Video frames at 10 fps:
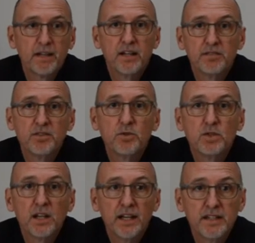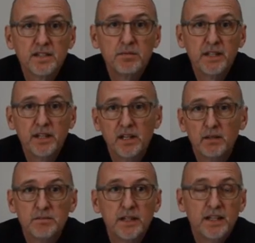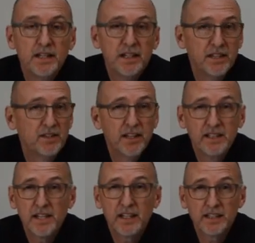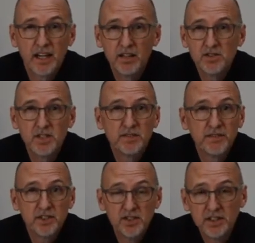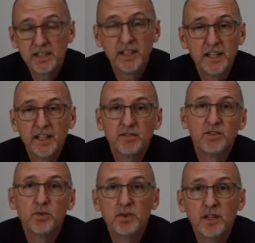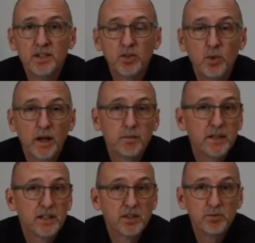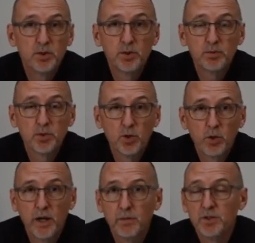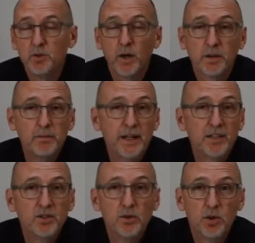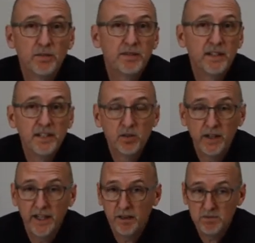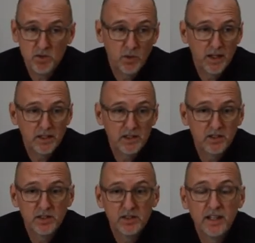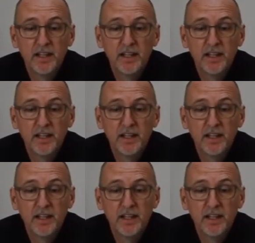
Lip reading: If you'd like to become internet technology efficient, if you think you want to be a computer programmer, you want to make your own video games, you want to learn